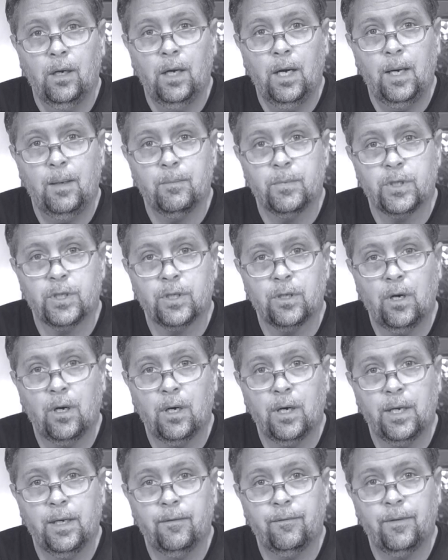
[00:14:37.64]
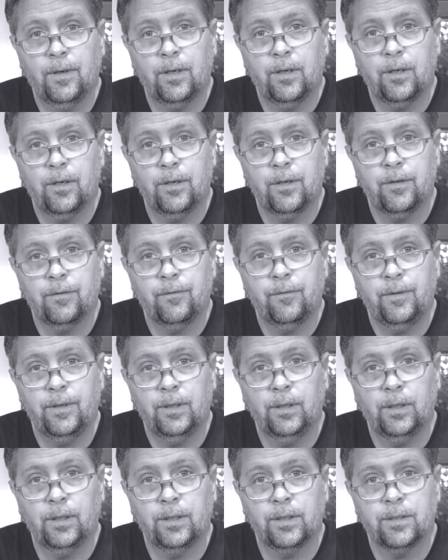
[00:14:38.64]
I'm sorry if I hurt your
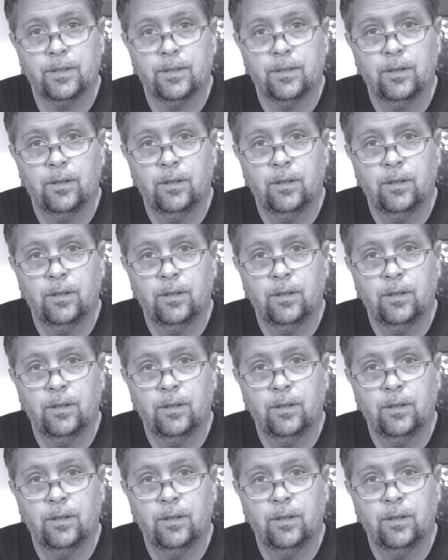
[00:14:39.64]
feelings.